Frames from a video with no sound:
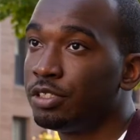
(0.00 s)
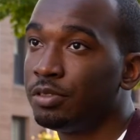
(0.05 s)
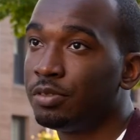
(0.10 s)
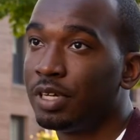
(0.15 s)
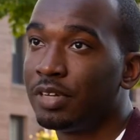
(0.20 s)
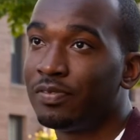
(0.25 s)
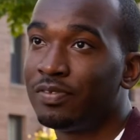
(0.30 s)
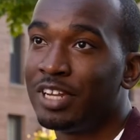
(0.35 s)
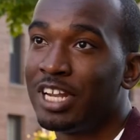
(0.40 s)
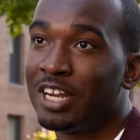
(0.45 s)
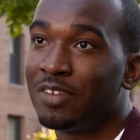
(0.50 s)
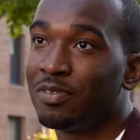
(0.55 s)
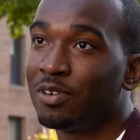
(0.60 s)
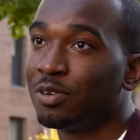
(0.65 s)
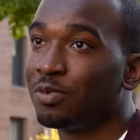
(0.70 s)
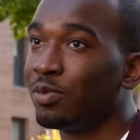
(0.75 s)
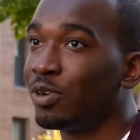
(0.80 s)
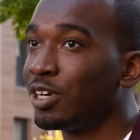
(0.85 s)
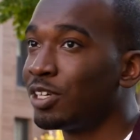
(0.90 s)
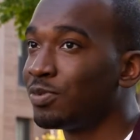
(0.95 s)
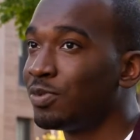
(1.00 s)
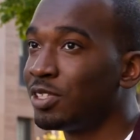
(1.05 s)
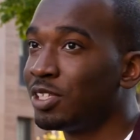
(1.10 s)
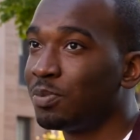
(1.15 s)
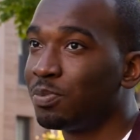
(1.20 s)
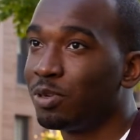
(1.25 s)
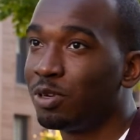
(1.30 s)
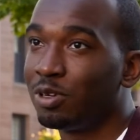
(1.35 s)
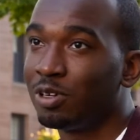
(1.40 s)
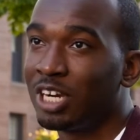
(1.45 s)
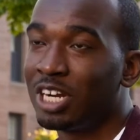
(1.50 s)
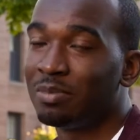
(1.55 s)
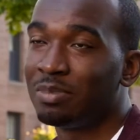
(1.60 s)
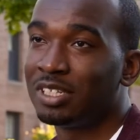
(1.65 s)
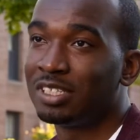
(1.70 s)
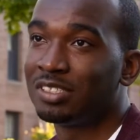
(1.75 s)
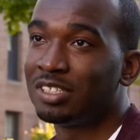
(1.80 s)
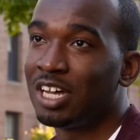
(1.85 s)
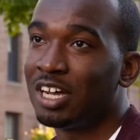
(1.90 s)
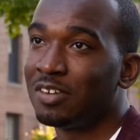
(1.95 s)
who have never worked with the
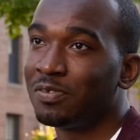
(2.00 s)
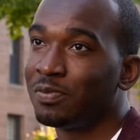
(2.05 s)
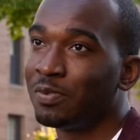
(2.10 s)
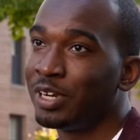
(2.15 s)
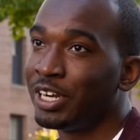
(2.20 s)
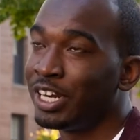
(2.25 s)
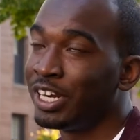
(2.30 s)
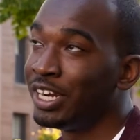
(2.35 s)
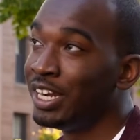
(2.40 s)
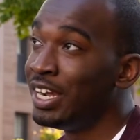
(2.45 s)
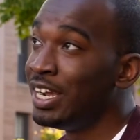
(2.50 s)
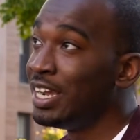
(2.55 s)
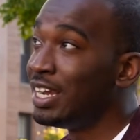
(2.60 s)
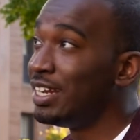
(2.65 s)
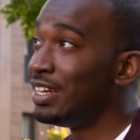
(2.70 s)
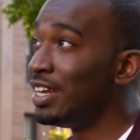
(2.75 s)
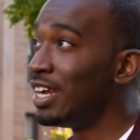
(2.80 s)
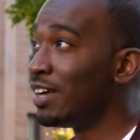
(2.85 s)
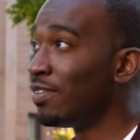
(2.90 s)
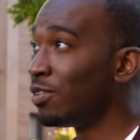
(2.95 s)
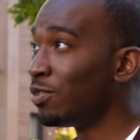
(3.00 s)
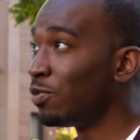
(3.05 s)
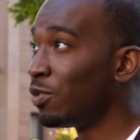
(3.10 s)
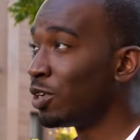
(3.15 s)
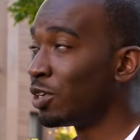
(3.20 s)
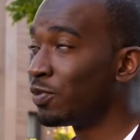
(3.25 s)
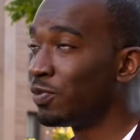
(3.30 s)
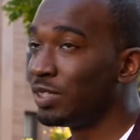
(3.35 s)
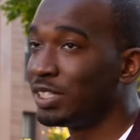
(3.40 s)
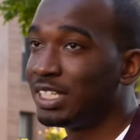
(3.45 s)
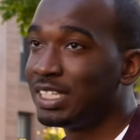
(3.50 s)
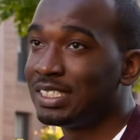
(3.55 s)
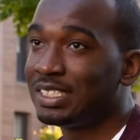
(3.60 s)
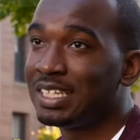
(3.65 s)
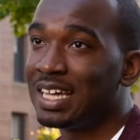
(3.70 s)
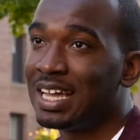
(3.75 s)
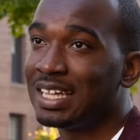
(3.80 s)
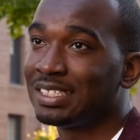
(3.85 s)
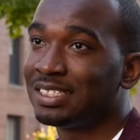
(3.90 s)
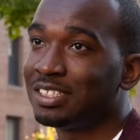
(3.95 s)
programming software, never worked with the
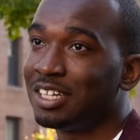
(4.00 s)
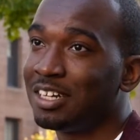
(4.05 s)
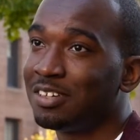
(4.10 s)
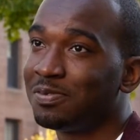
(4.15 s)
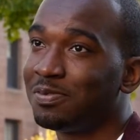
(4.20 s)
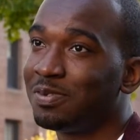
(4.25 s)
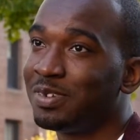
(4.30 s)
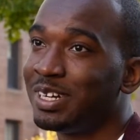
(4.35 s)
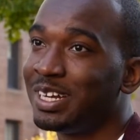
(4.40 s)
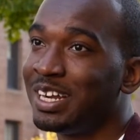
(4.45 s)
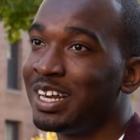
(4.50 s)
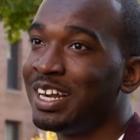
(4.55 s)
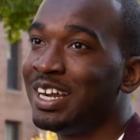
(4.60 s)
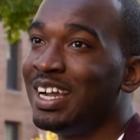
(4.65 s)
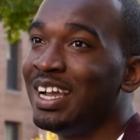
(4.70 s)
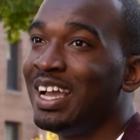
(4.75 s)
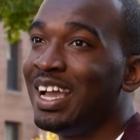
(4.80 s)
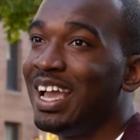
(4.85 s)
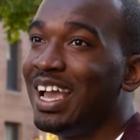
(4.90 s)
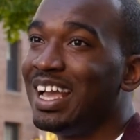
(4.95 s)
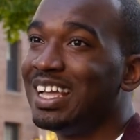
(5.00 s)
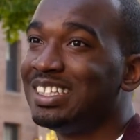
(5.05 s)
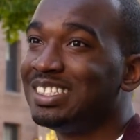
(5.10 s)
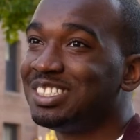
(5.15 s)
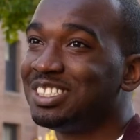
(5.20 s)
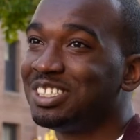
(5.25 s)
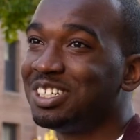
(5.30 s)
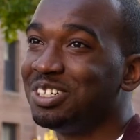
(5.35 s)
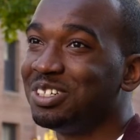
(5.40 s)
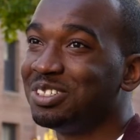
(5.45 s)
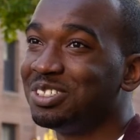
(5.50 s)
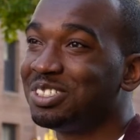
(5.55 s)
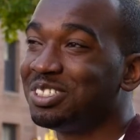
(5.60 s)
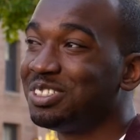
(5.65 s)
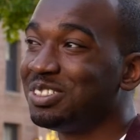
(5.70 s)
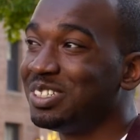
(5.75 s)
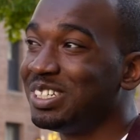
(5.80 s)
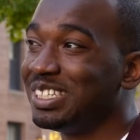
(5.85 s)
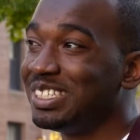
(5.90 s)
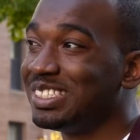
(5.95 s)
stat software. And so
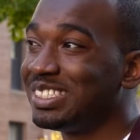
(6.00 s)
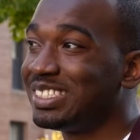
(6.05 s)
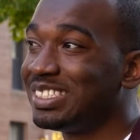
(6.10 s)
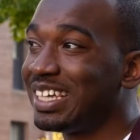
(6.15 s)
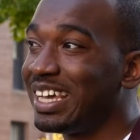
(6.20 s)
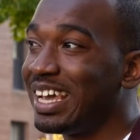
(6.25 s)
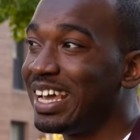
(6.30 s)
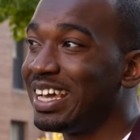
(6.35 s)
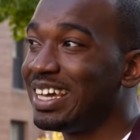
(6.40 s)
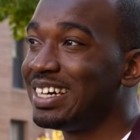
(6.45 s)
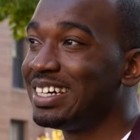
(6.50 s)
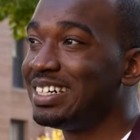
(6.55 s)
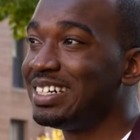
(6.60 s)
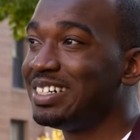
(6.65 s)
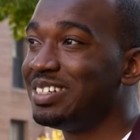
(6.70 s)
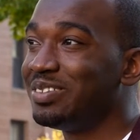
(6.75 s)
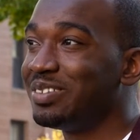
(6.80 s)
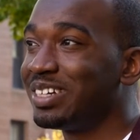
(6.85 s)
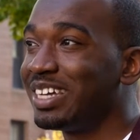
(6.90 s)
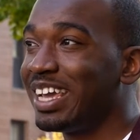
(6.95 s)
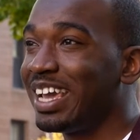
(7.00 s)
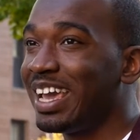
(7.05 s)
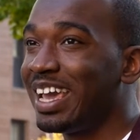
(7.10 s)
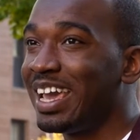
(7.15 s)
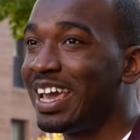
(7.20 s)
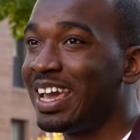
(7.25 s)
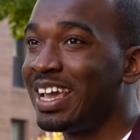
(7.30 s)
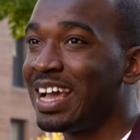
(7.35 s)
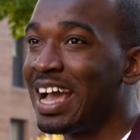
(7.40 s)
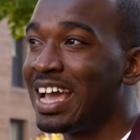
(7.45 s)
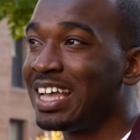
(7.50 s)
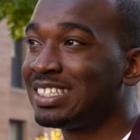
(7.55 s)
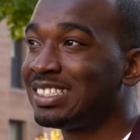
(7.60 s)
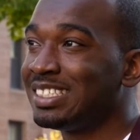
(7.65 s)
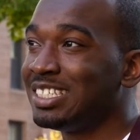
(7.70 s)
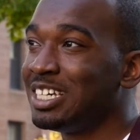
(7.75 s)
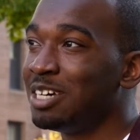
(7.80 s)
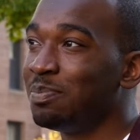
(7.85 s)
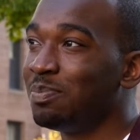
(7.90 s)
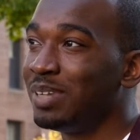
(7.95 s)
students say, okay, I
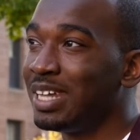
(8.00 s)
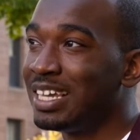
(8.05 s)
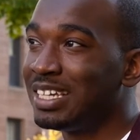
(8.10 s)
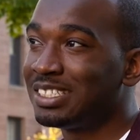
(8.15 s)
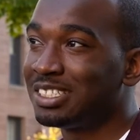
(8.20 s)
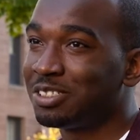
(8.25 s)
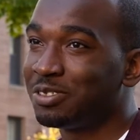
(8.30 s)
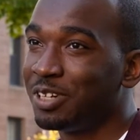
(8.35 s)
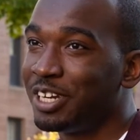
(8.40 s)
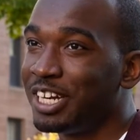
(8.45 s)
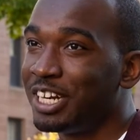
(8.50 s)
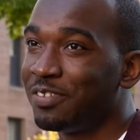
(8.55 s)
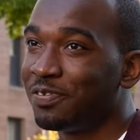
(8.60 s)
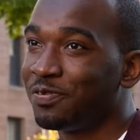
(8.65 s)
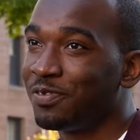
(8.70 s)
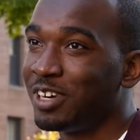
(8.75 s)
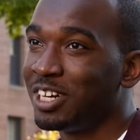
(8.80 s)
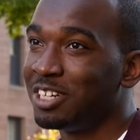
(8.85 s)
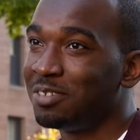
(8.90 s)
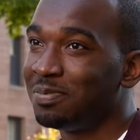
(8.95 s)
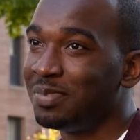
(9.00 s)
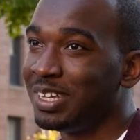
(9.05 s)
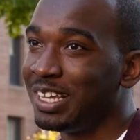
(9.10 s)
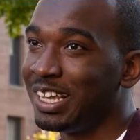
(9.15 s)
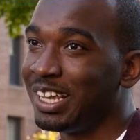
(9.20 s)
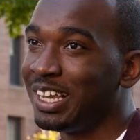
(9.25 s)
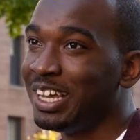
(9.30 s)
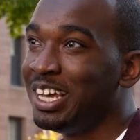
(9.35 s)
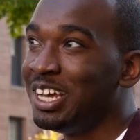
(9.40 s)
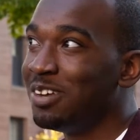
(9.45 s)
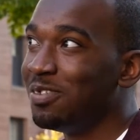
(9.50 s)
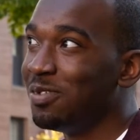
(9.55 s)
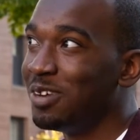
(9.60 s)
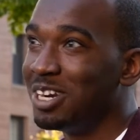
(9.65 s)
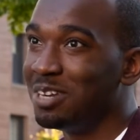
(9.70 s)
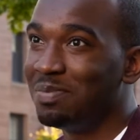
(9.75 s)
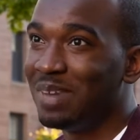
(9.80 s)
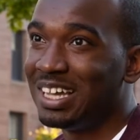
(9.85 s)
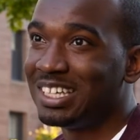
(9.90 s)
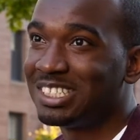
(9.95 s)
see a blank screen in front of me.
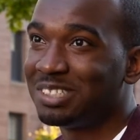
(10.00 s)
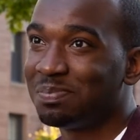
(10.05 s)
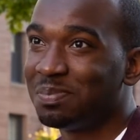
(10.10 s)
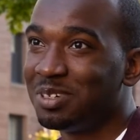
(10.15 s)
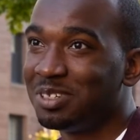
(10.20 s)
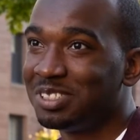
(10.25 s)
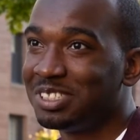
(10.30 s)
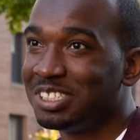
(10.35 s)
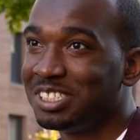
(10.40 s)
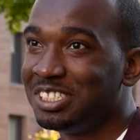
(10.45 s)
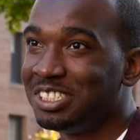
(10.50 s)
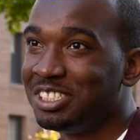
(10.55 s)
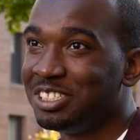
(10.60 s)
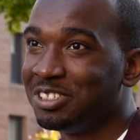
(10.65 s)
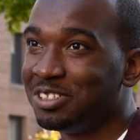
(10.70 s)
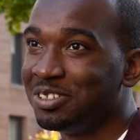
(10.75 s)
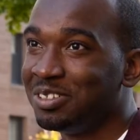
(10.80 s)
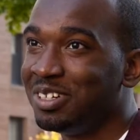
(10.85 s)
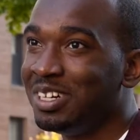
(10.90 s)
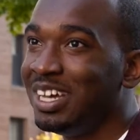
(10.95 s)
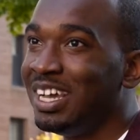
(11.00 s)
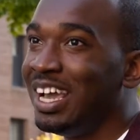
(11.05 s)
What am I supposed to do?